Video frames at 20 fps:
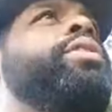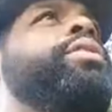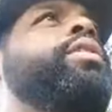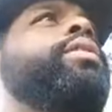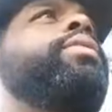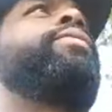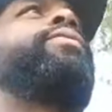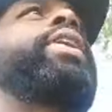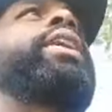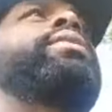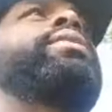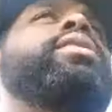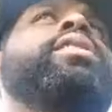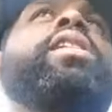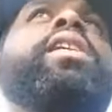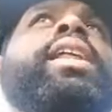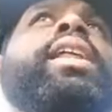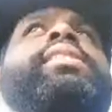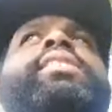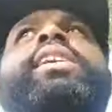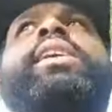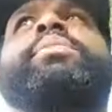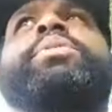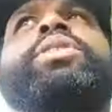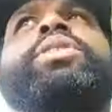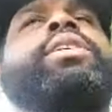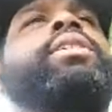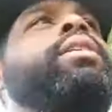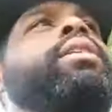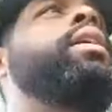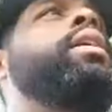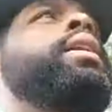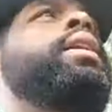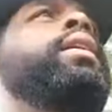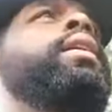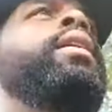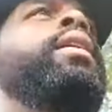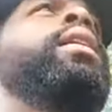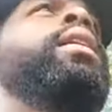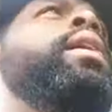on your face and all that type shit.
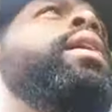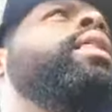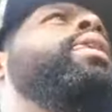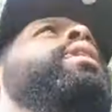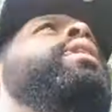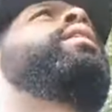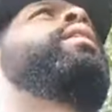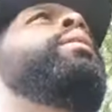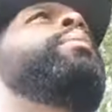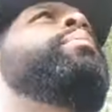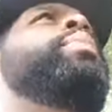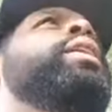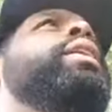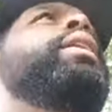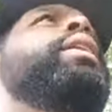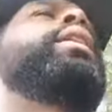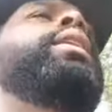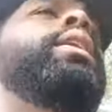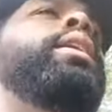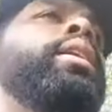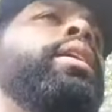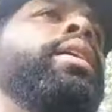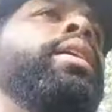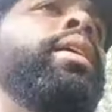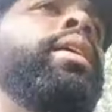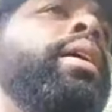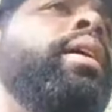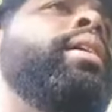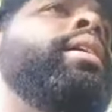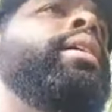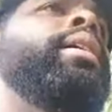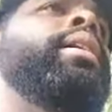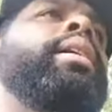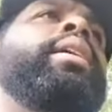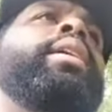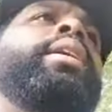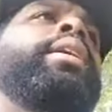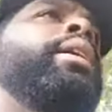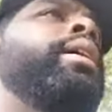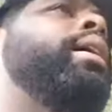But
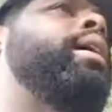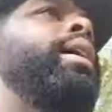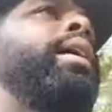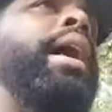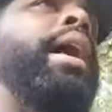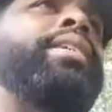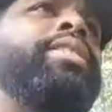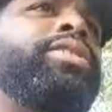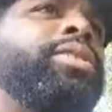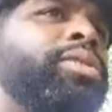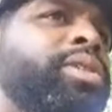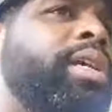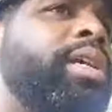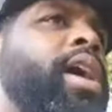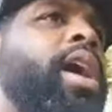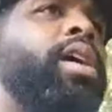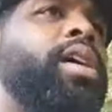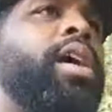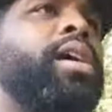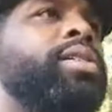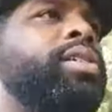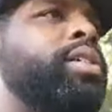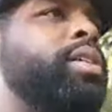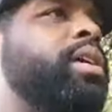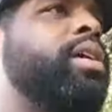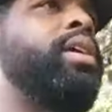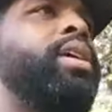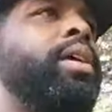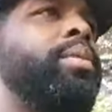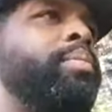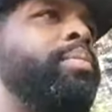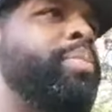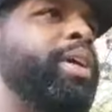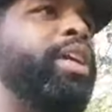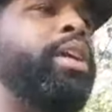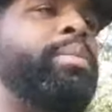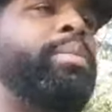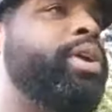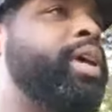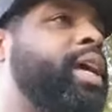I just don't see how Garcia can
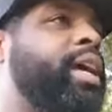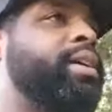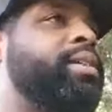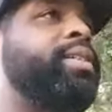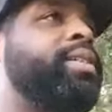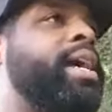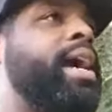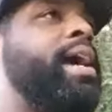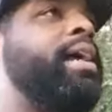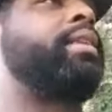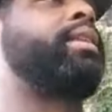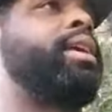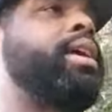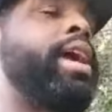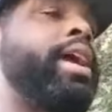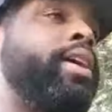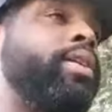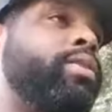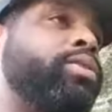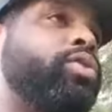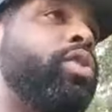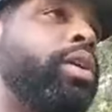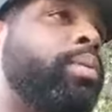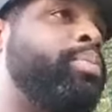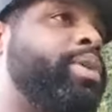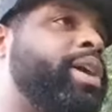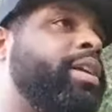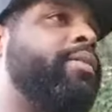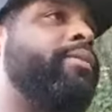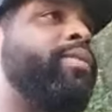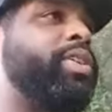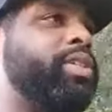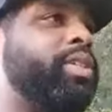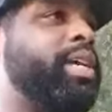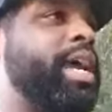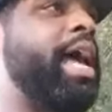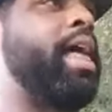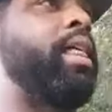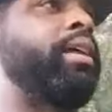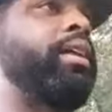beat him on the inside. I think Errol's going to bring the
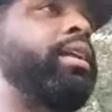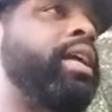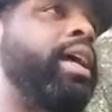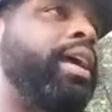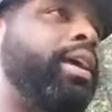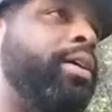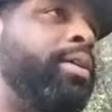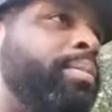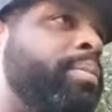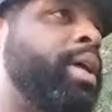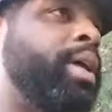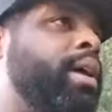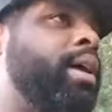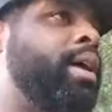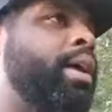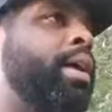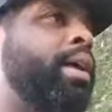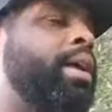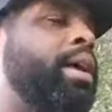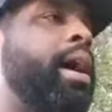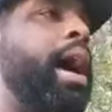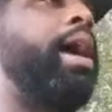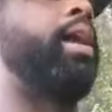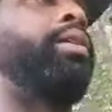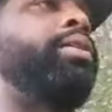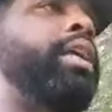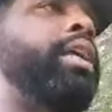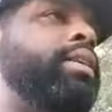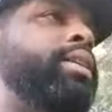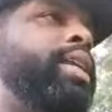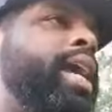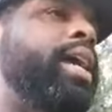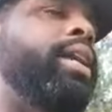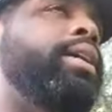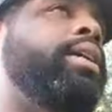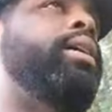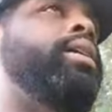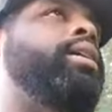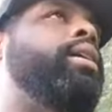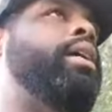physicality to him. I don't think
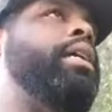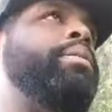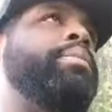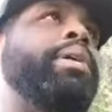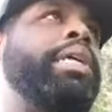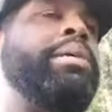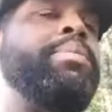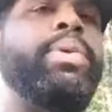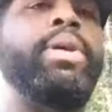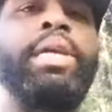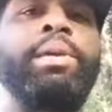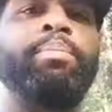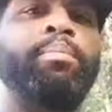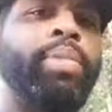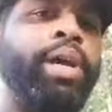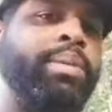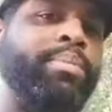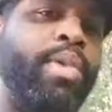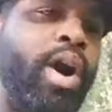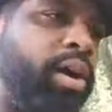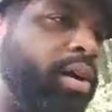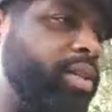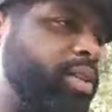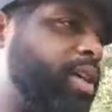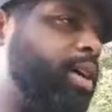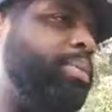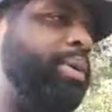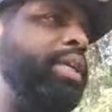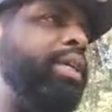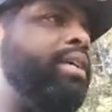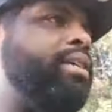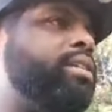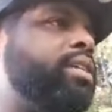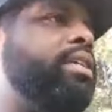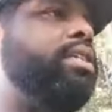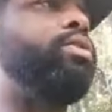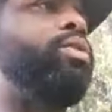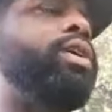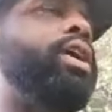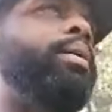Danny, he marks up easy.
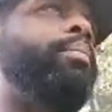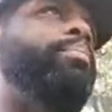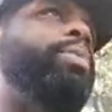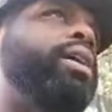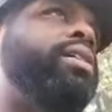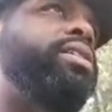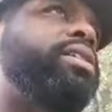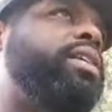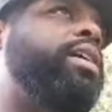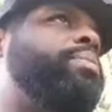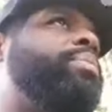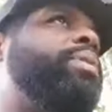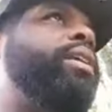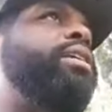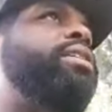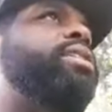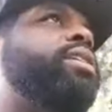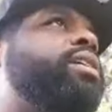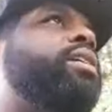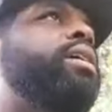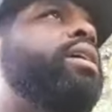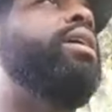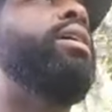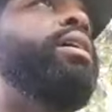He's going to get busted up easy.